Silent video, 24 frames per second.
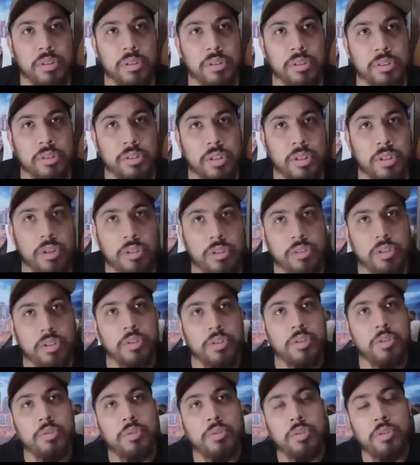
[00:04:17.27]
Yeah. So, so
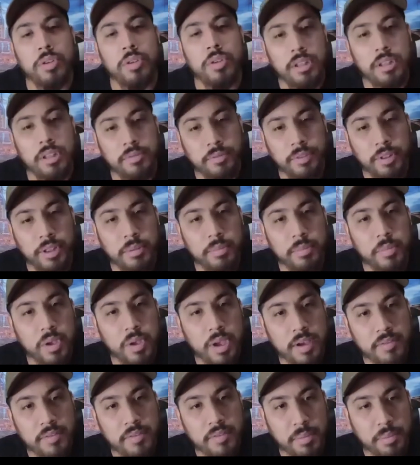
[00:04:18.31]
you you did the flip. You
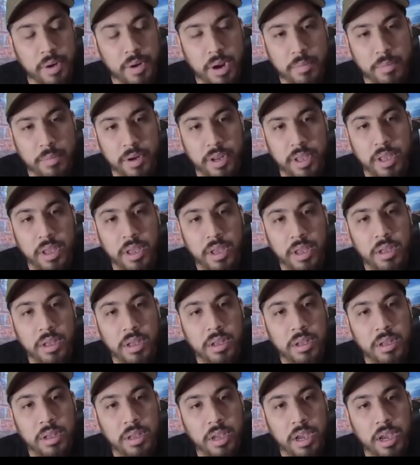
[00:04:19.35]
have that property.
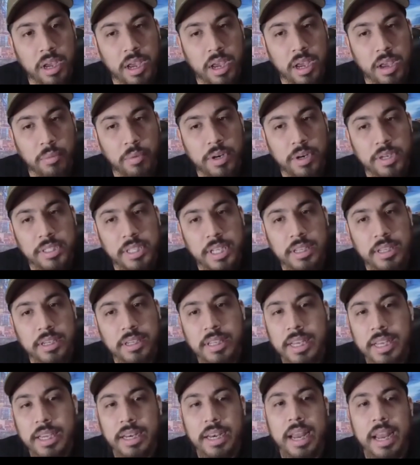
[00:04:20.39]
What does that look
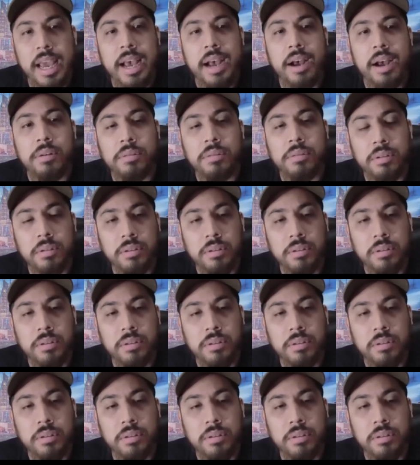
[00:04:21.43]
like now?